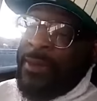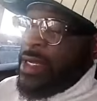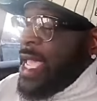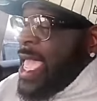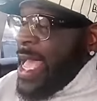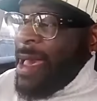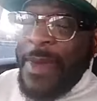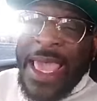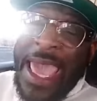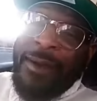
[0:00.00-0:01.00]
it, but they ain't got
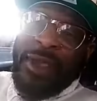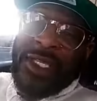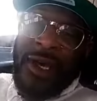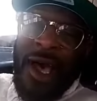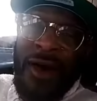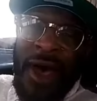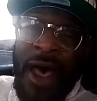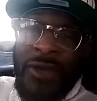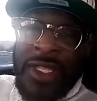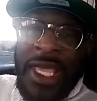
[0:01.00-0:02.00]
back at me. So I don't,
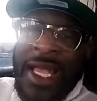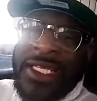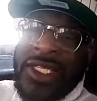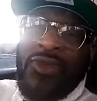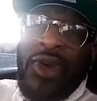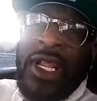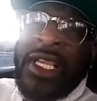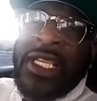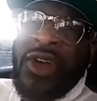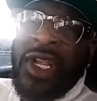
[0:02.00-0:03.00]
I don't think I just went in there
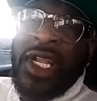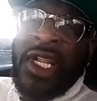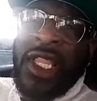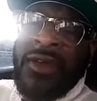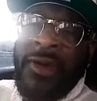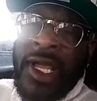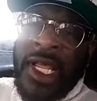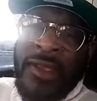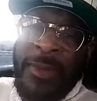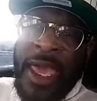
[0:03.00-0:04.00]
and started another
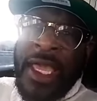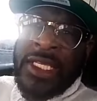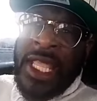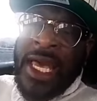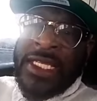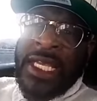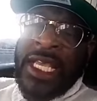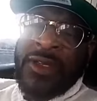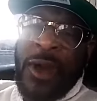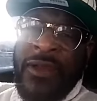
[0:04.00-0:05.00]
another page. Like I said,
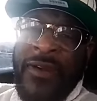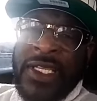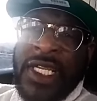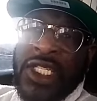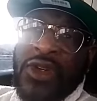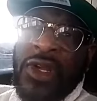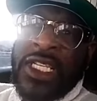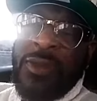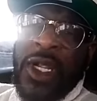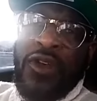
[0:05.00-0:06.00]
that's Spoety Face underscore.
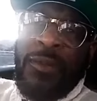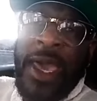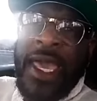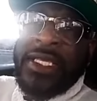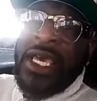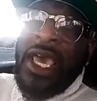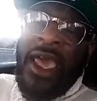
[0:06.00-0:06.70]
That's my new page.